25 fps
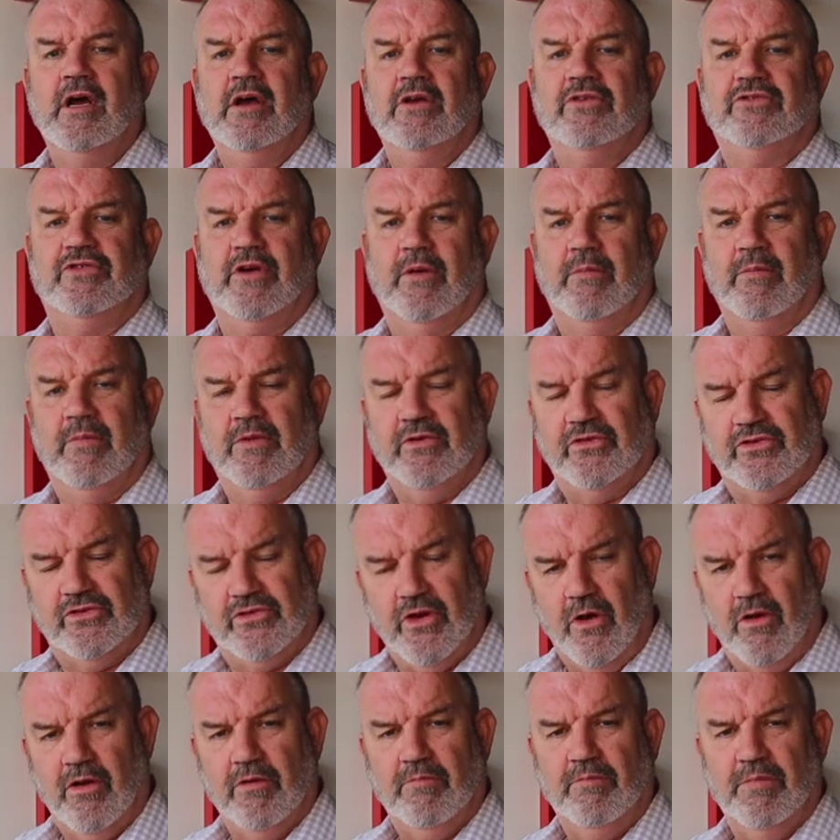some
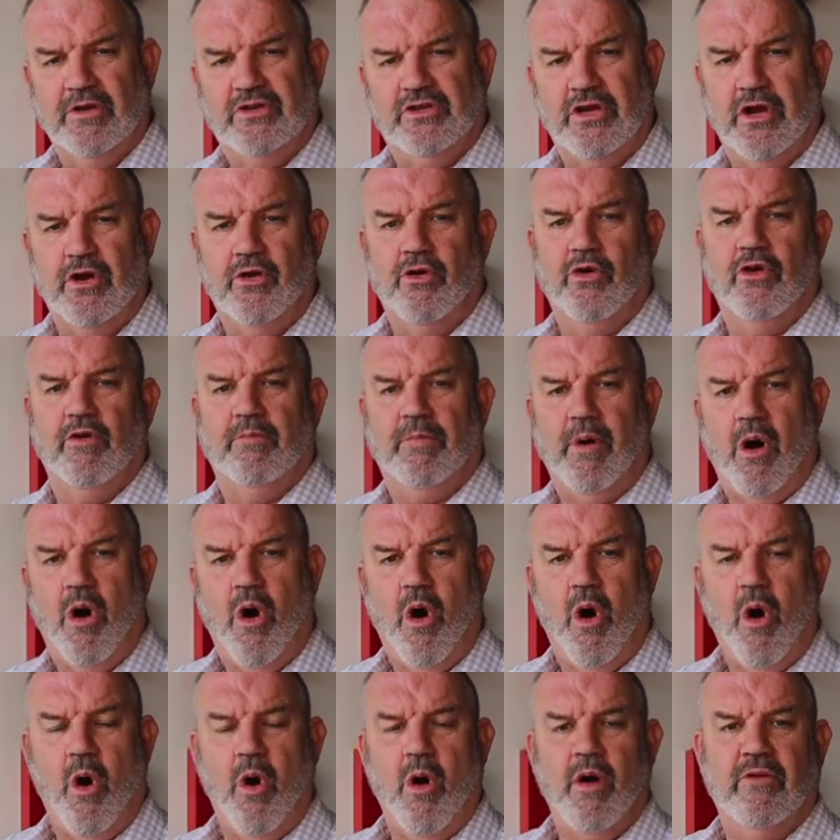solid material
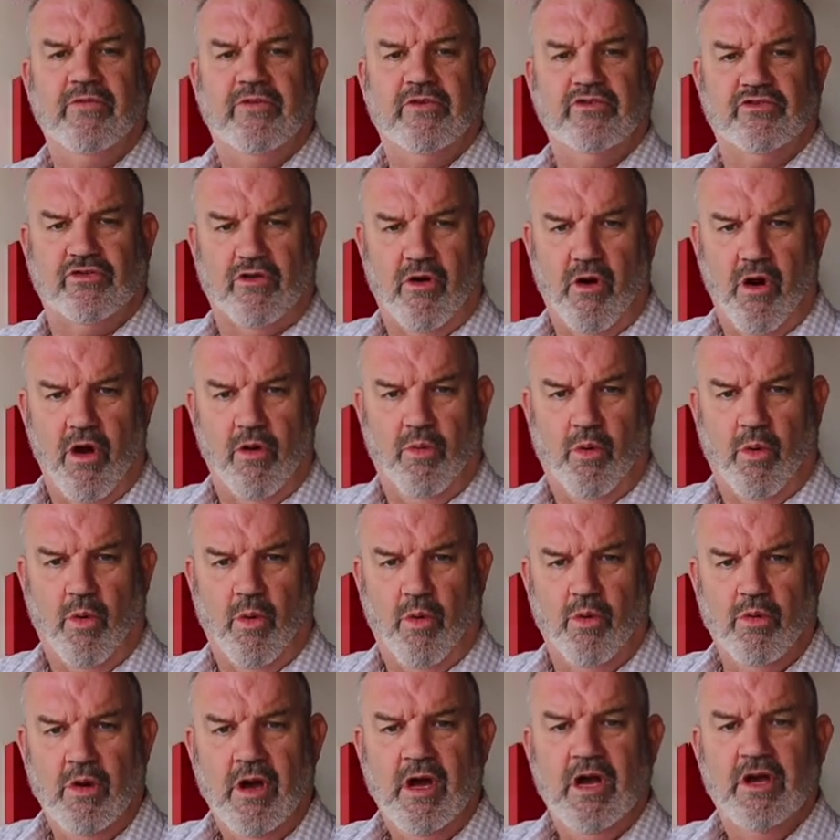behind the
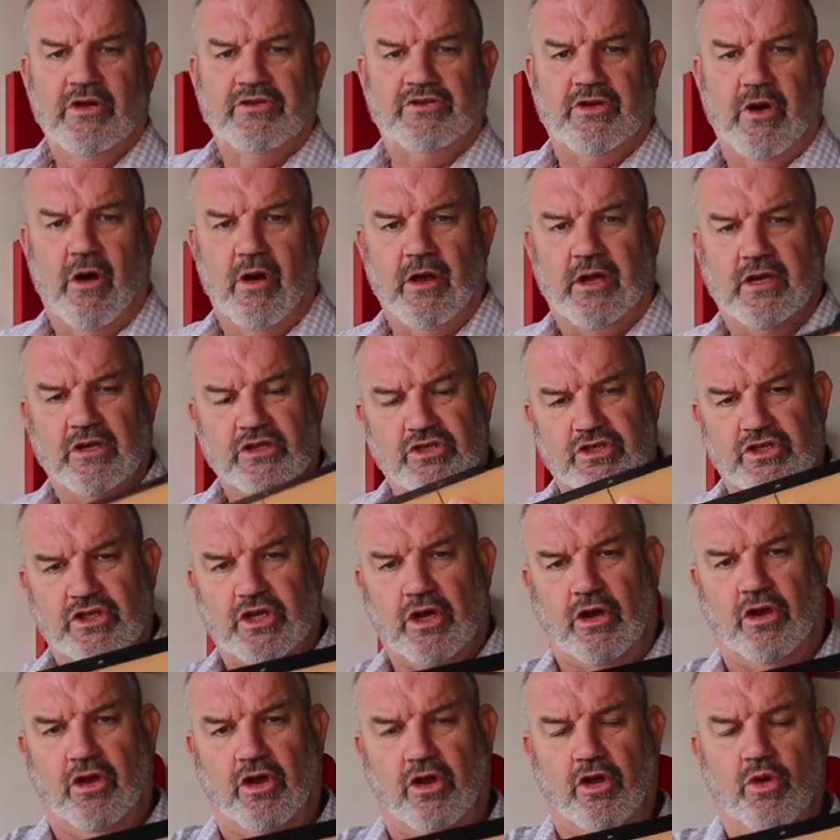drywall so I can
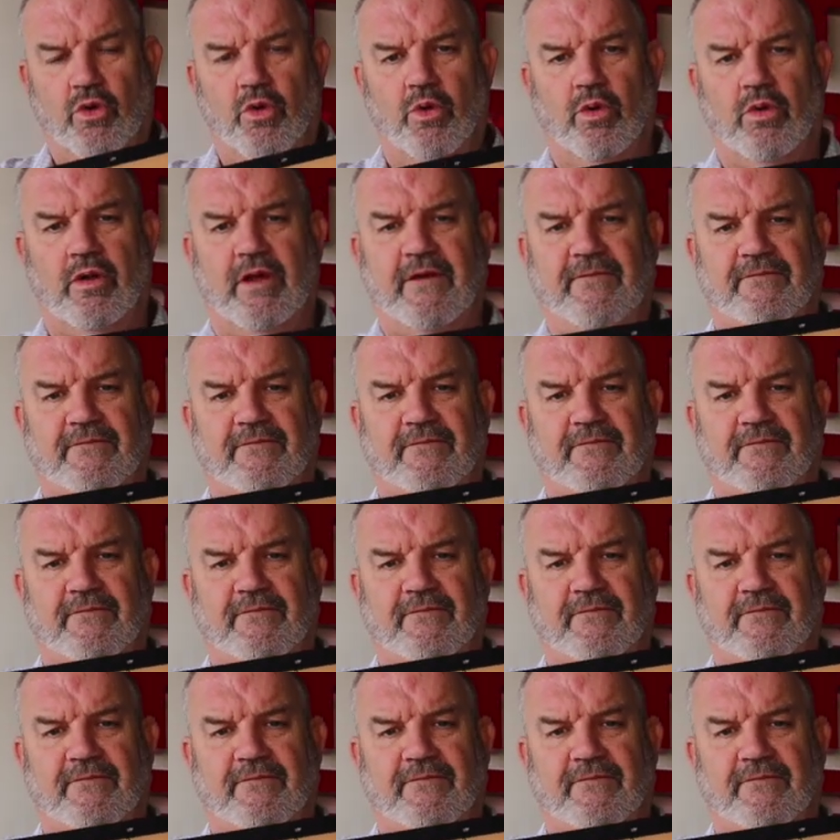securely